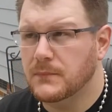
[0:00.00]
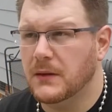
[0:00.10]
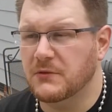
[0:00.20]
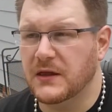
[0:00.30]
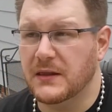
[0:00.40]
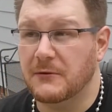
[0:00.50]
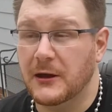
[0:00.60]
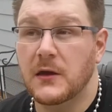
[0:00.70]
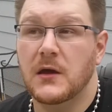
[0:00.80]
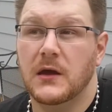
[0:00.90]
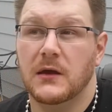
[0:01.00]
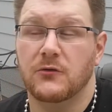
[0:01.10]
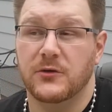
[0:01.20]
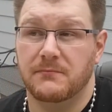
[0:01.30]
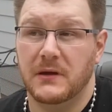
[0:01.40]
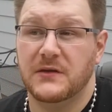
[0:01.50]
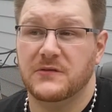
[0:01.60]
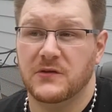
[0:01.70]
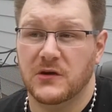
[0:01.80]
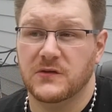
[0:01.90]
Let me take that back. It was the
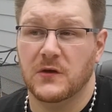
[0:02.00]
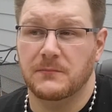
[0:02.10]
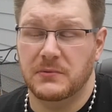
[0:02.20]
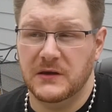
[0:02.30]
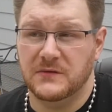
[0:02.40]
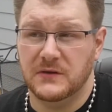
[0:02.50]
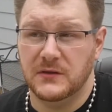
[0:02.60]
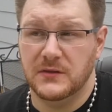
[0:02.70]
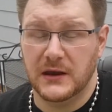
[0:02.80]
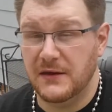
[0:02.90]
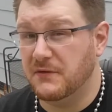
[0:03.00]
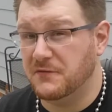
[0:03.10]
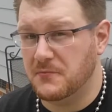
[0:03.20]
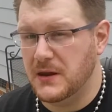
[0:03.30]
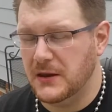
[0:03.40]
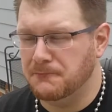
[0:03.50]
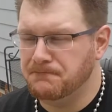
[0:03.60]
best sauce on pizza that I've ever made.